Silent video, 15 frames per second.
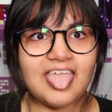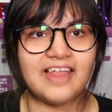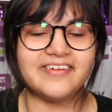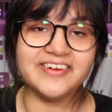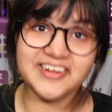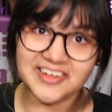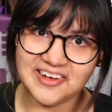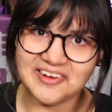
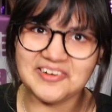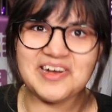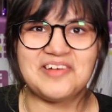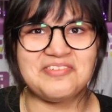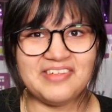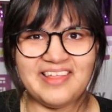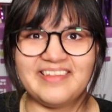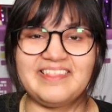There you go. I
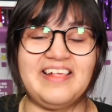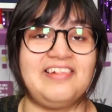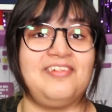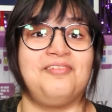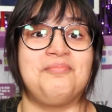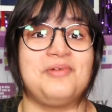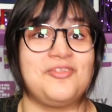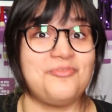feel like that's
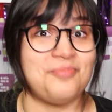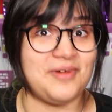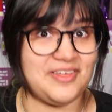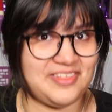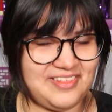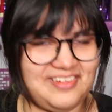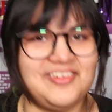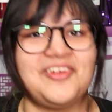as much
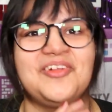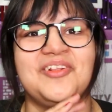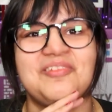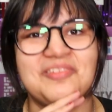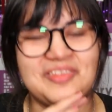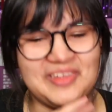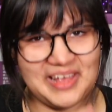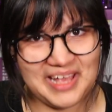breath as a good
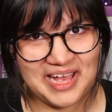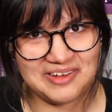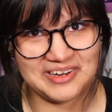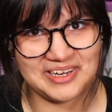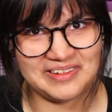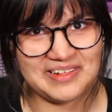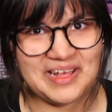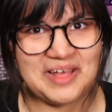take out
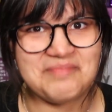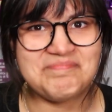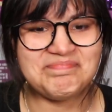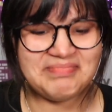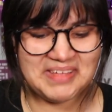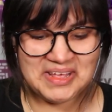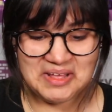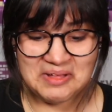at a time.
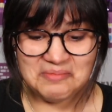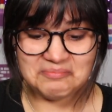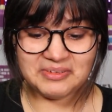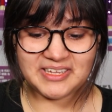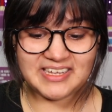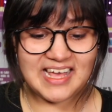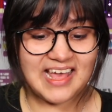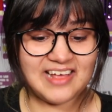
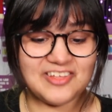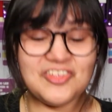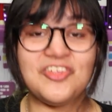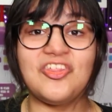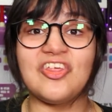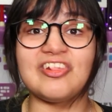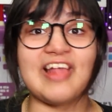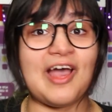But yeah,
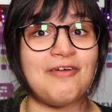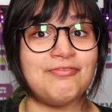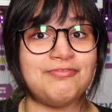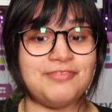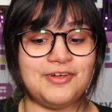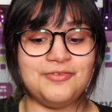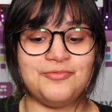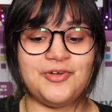you just have
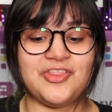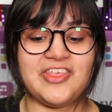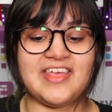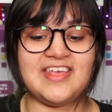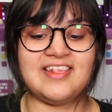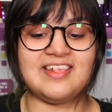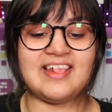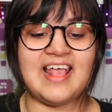fun with
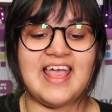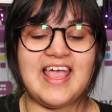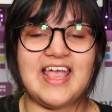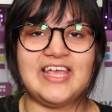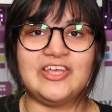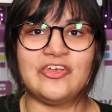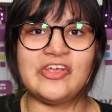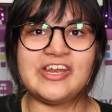this.
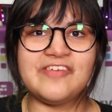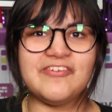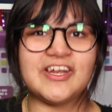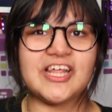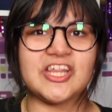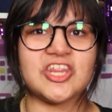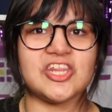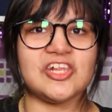You can even
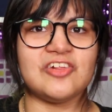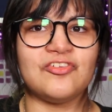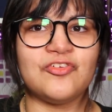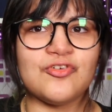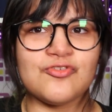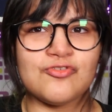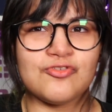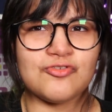adjust
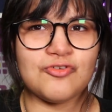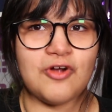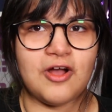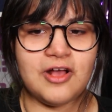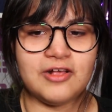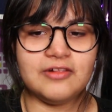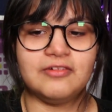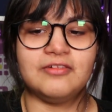your
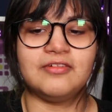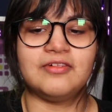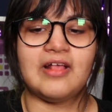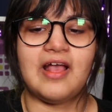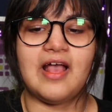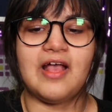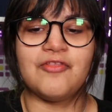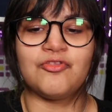straws
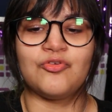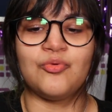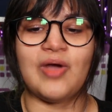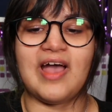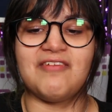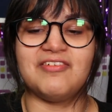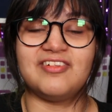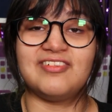to
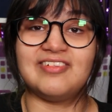have a